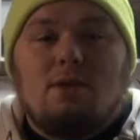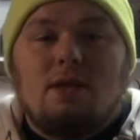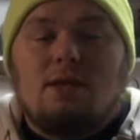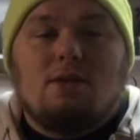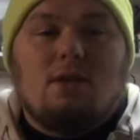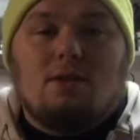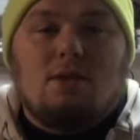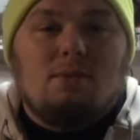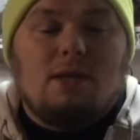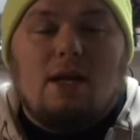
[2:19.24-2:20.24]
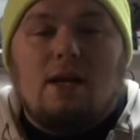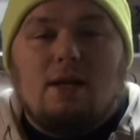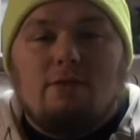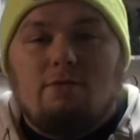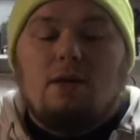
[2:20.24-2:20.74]
it's all going to be
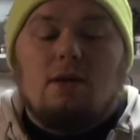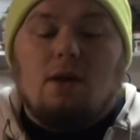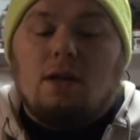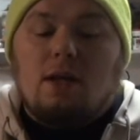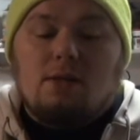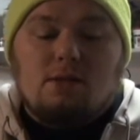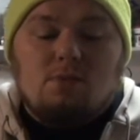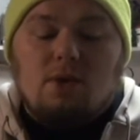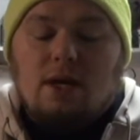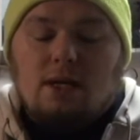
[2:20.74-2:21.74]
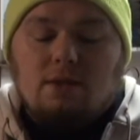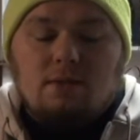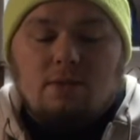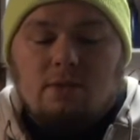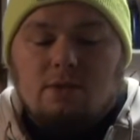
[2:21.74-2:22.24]
negative. I lost some weight,
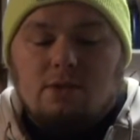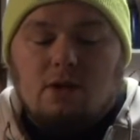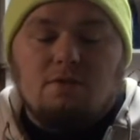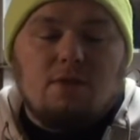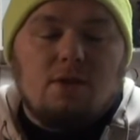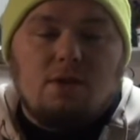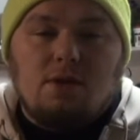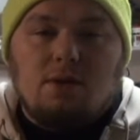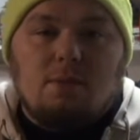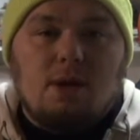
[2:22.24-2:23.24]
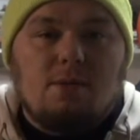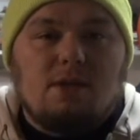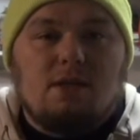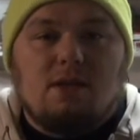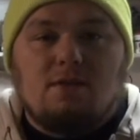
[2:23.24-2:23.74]
started feeling good about
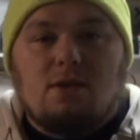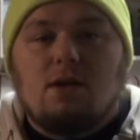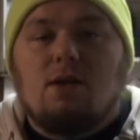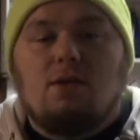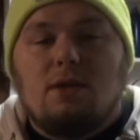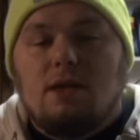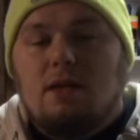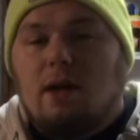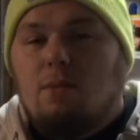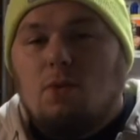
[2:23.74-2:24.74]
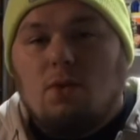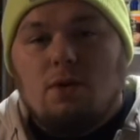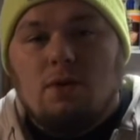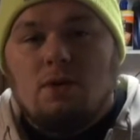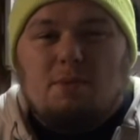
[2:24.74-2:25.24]
myself, started getting out
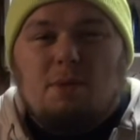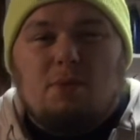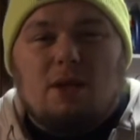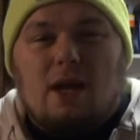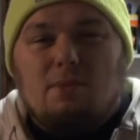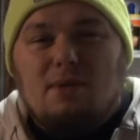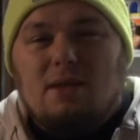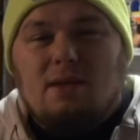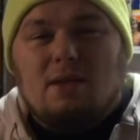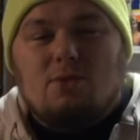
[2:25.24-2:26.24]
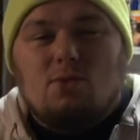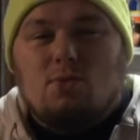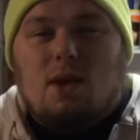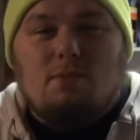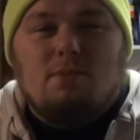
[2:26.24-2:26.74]
more. And people like me because
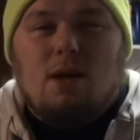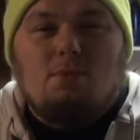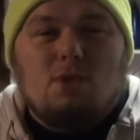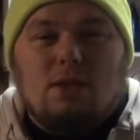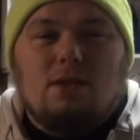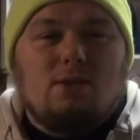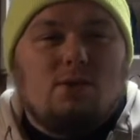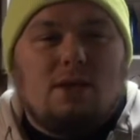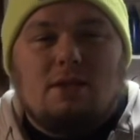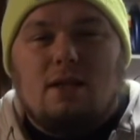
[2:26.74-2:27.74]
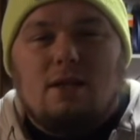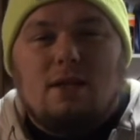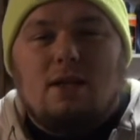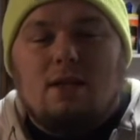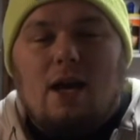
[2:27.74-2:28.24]
I'm willing to do anything to
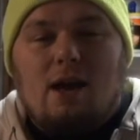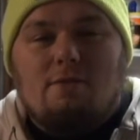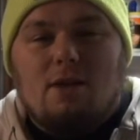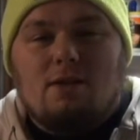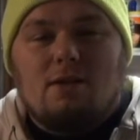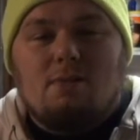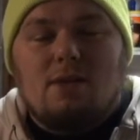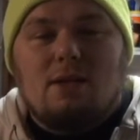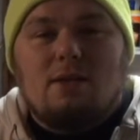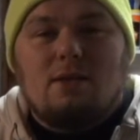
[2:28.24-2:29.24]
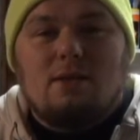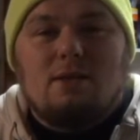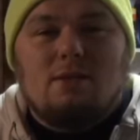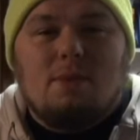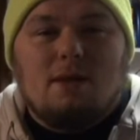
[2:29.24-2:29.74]
get a laugh out of somebody,
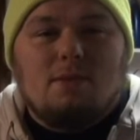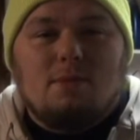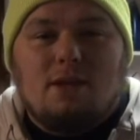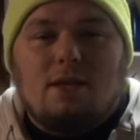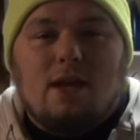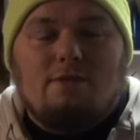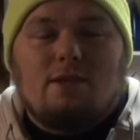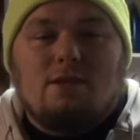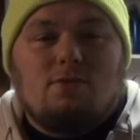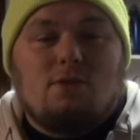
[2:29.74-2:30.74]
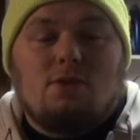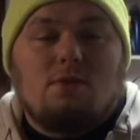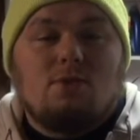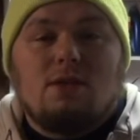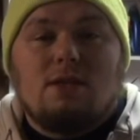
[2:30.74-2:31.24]
to make somebody laugh, because for
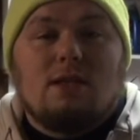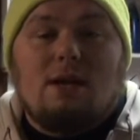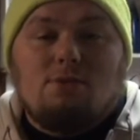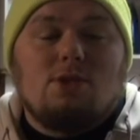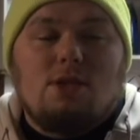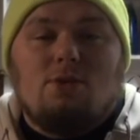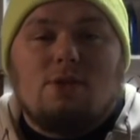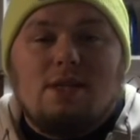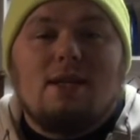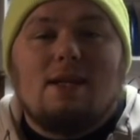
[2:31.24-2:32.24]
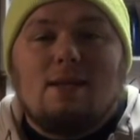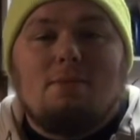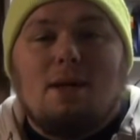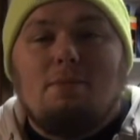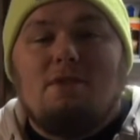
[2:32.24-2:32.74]
some reason that was the only thing that
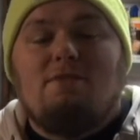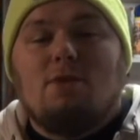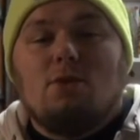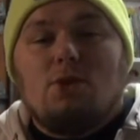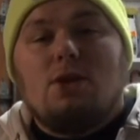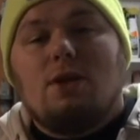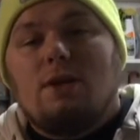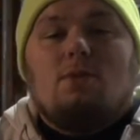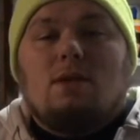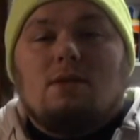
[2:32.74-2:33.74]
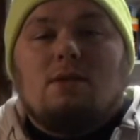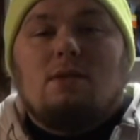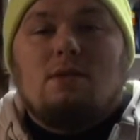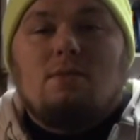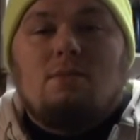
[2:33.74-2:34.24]
made me feel good, was